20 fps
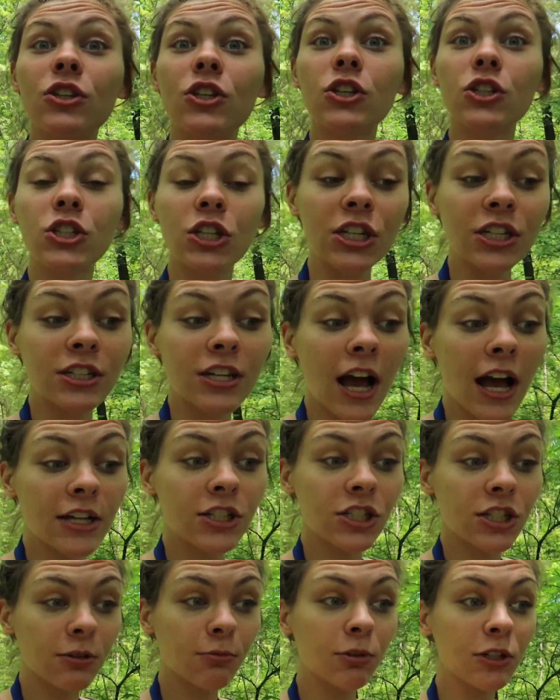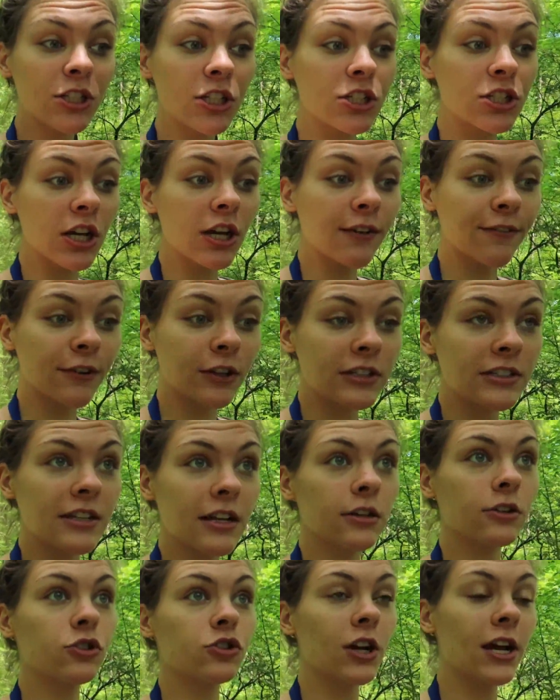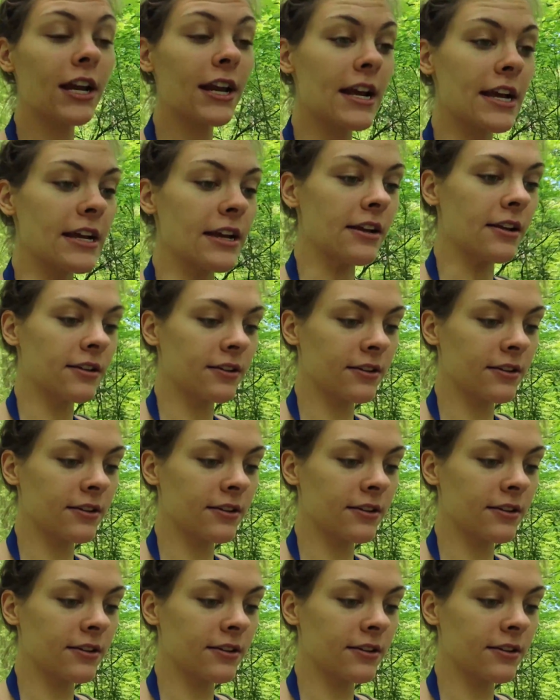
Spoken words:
She does. She went to jail for insider trading.